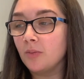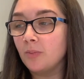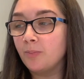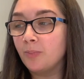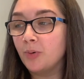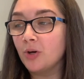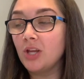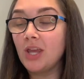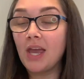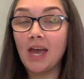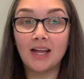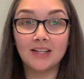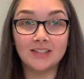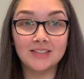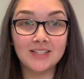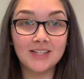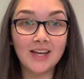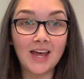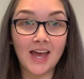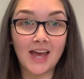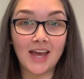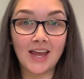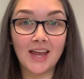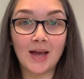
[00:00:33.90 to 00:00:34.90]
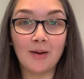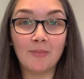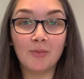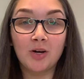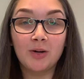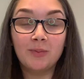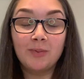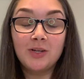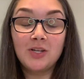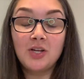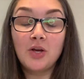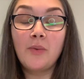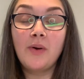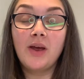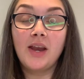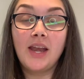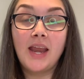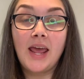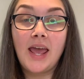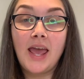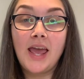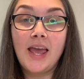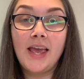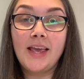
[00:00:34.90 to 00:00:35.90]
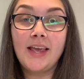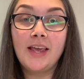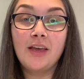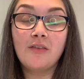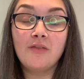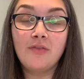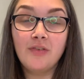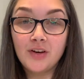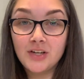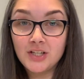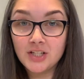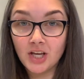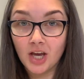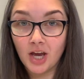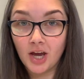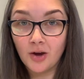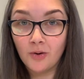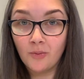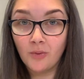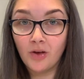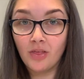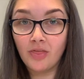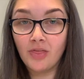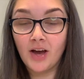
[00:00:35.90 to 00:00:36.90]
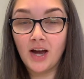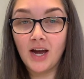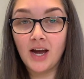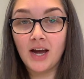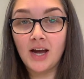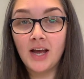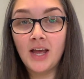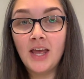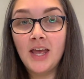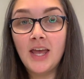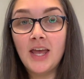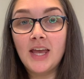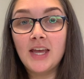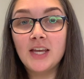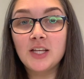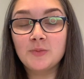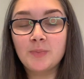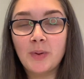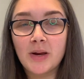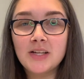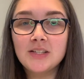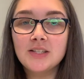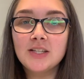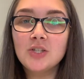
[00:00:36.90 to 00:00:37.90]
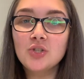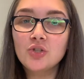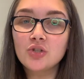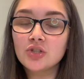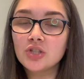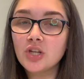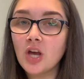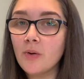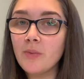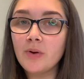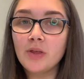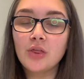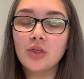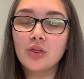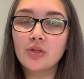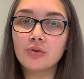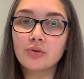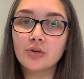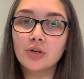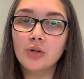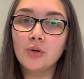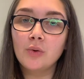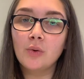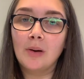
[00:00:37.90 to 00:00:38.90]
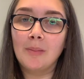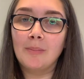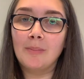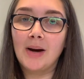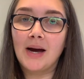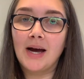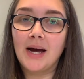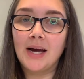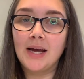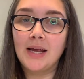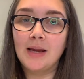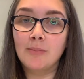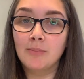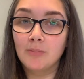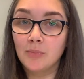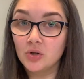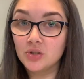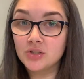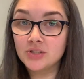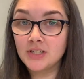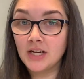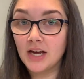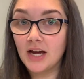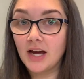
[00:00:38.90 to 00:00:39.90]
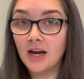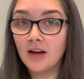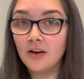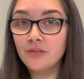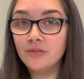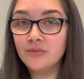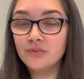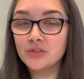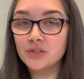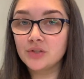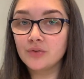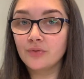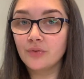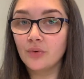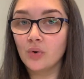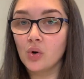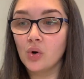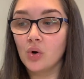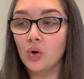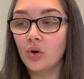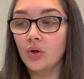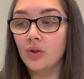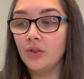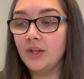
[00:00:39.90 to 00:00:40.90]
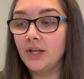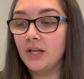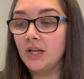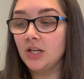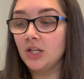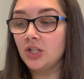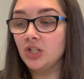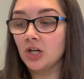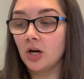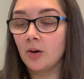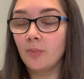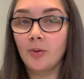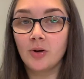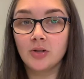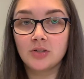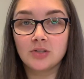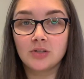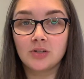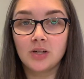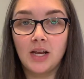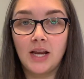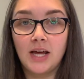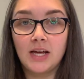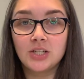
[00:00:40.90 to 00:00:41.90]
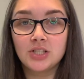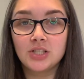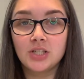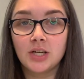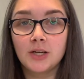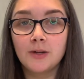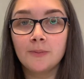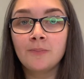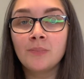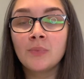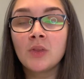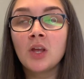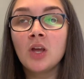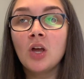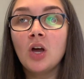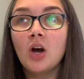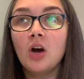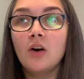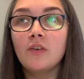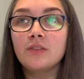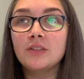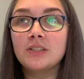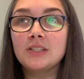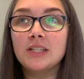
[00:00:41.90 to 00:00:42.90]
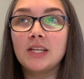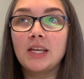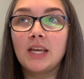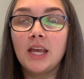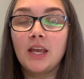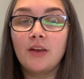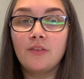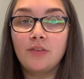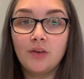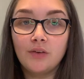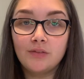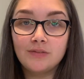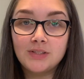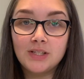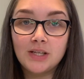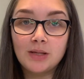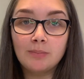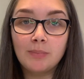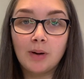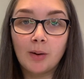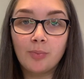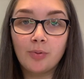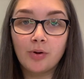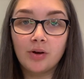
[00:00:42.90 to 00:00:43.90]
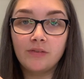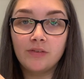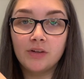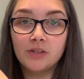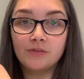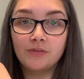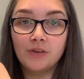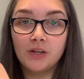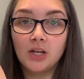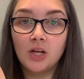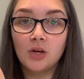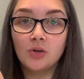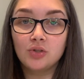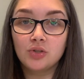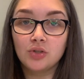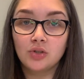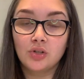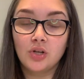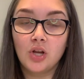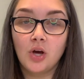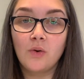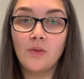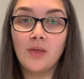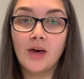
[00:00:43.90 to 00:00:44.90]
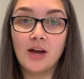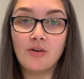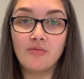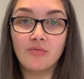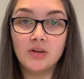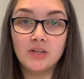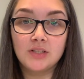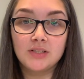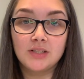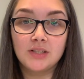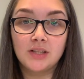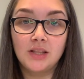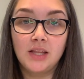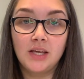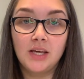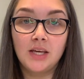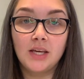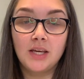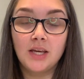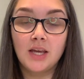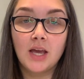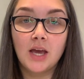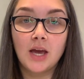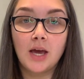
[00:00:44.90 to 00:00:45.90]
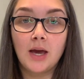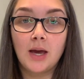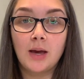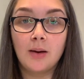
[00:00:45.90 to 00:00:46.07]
But yeah, today I'm going to be doing a video that is basically just going through my must-haves for the gel bottle collection. Obviously, if you've seen my previous videos, you'll know that I recently